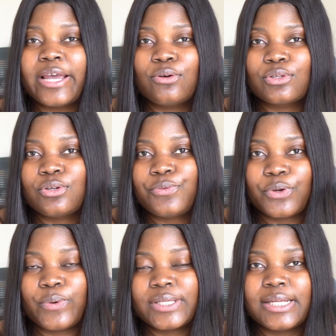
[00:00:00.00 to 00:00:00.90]
I also
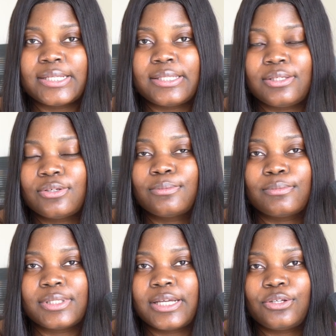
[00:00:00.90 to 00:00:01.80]
requested
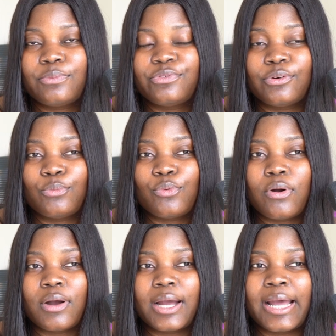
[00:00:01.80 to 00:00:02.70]
some setup from
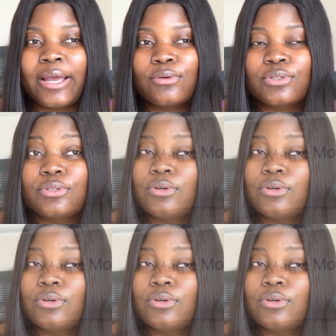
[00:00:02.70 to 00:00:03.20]
work, I also